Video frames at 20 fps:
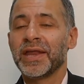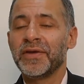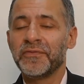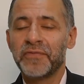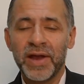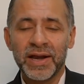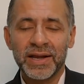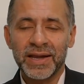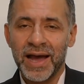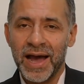In
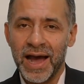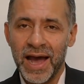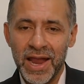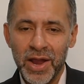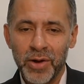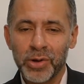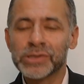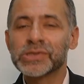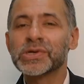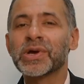fact, I
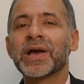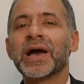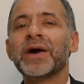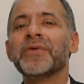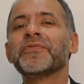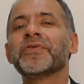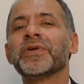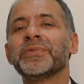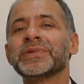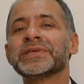also
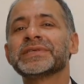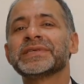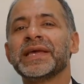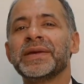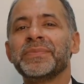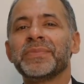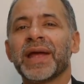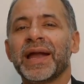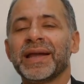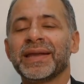come from the
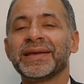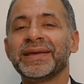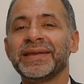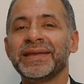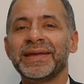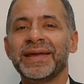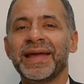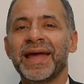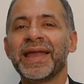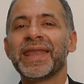same category